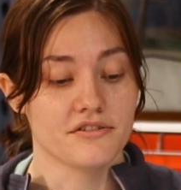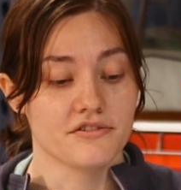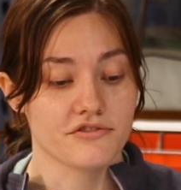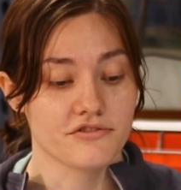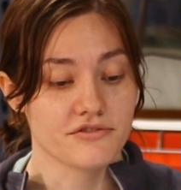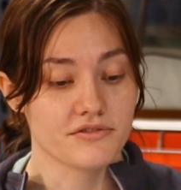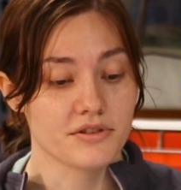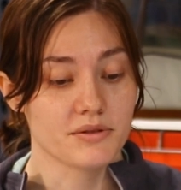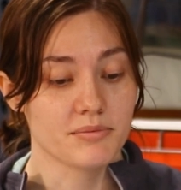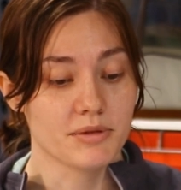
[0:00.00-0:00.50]

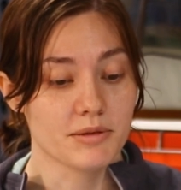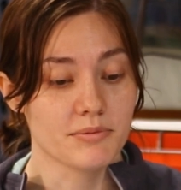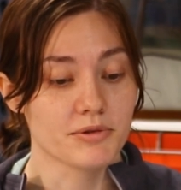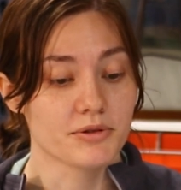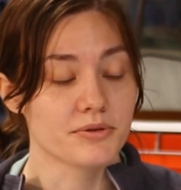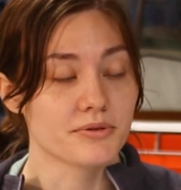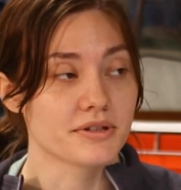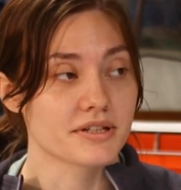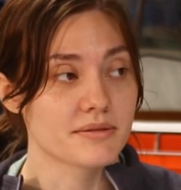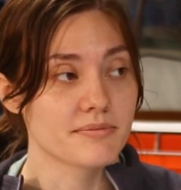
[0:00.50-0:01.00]
of the
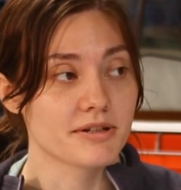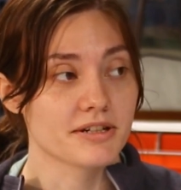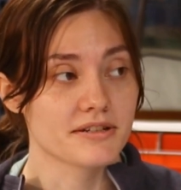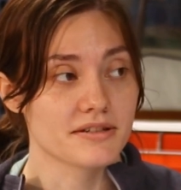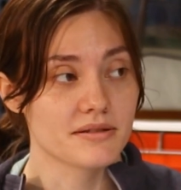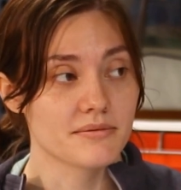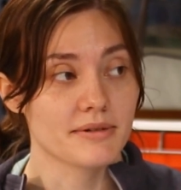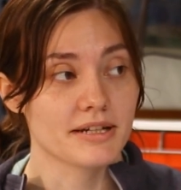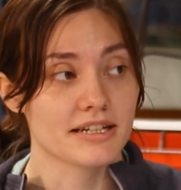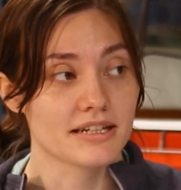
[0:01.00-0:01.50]
people who
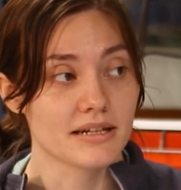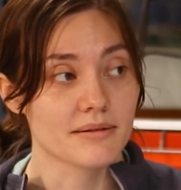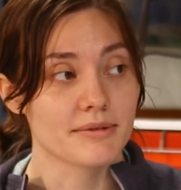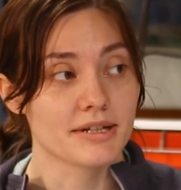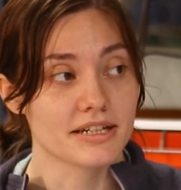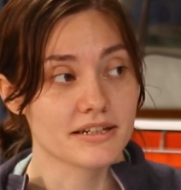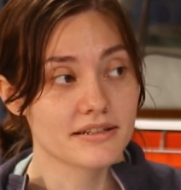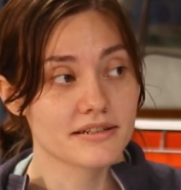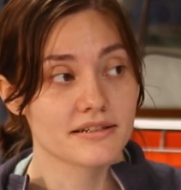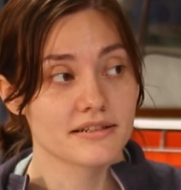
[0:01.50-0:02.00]
experienced the
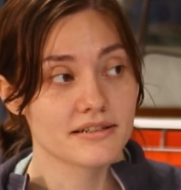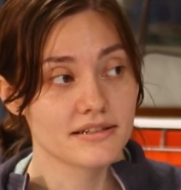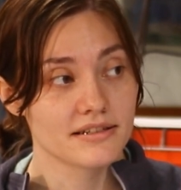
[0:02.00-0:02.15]
pandemic.